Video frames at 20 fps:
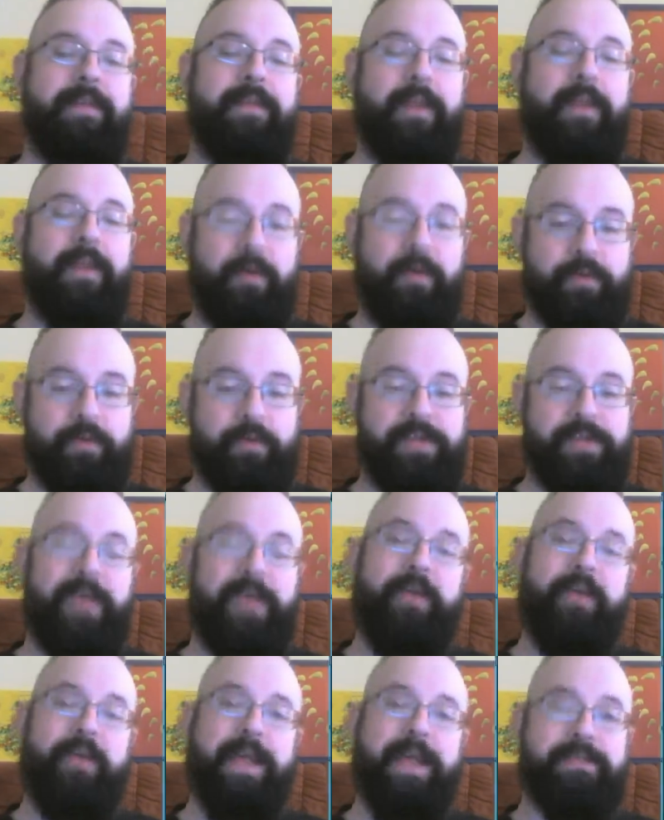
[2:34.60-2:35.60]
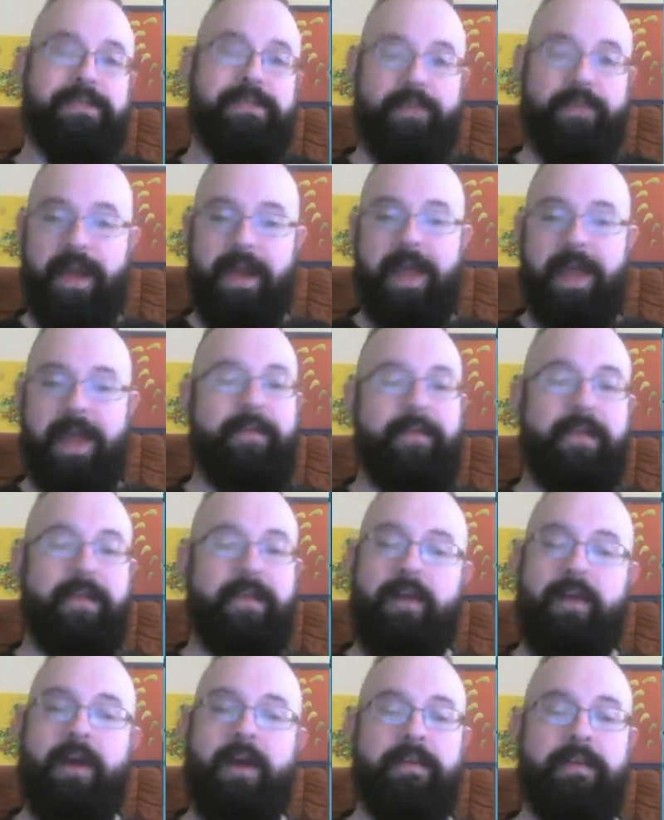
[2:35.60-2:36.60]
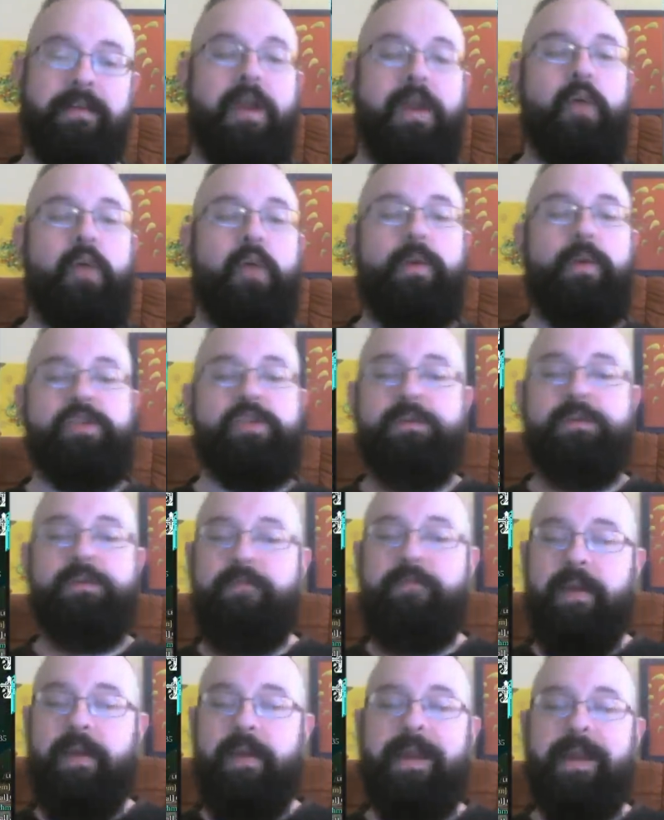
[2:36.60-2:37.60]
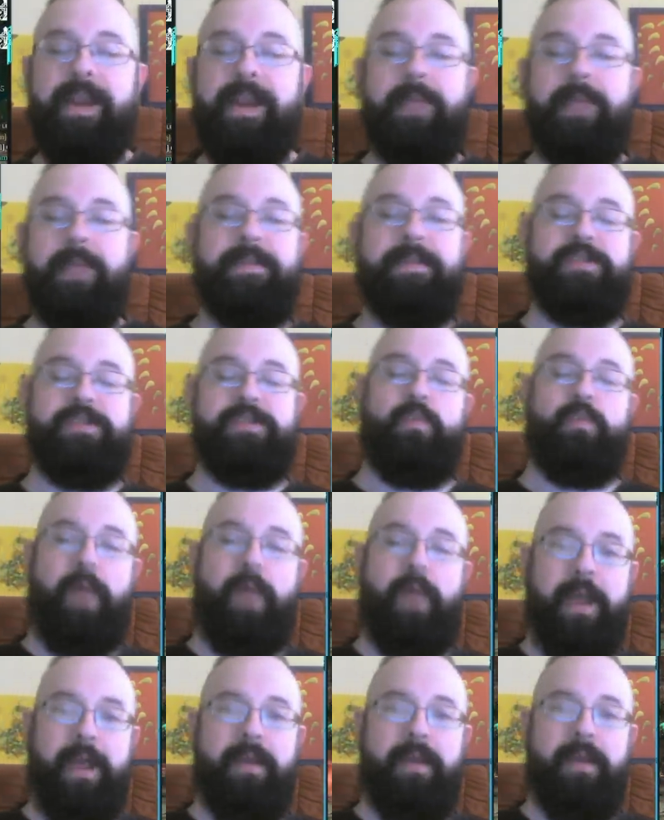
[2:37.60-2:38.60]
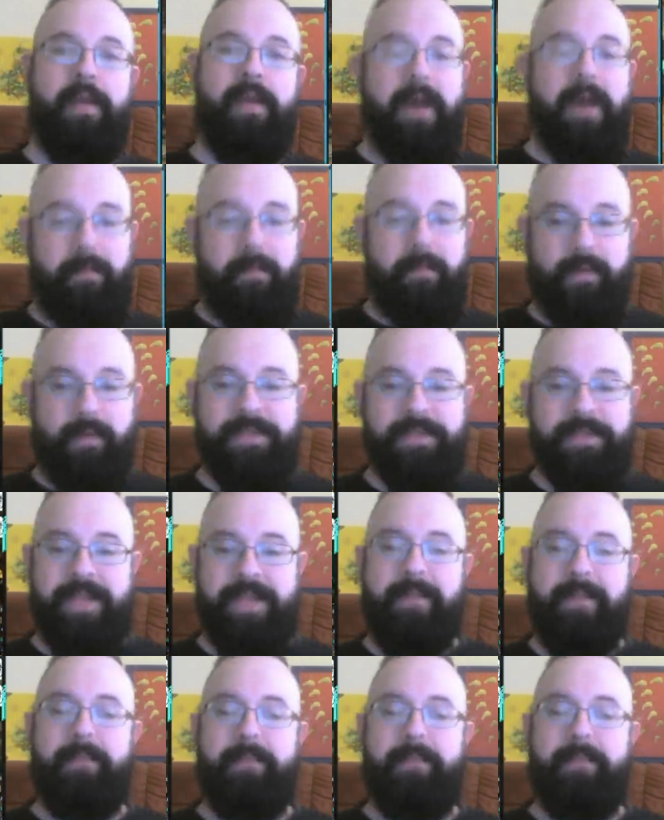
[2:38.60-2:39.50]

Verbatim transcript: that a crusader gets for not having a taunt, which severely limits the way a priest can be